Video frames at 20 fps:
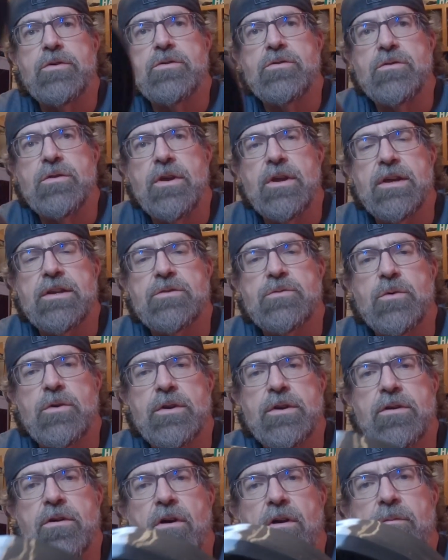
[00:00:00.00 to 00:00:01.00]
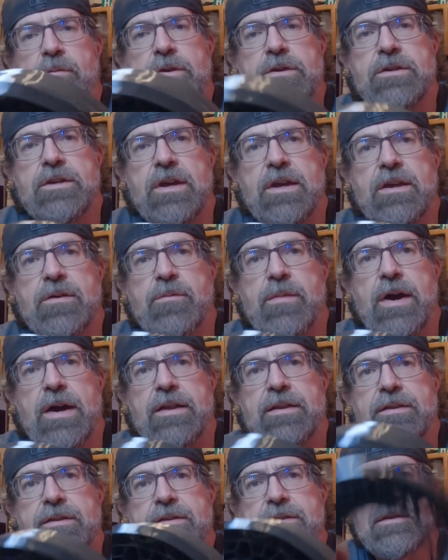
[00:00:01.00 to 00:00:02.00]
X one Carbon take about
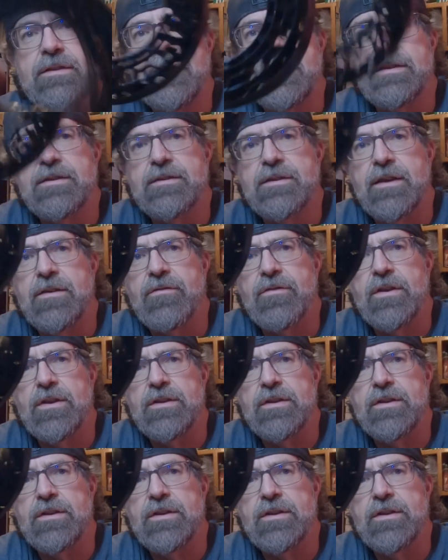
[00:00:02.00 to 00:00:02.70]
six, seven, six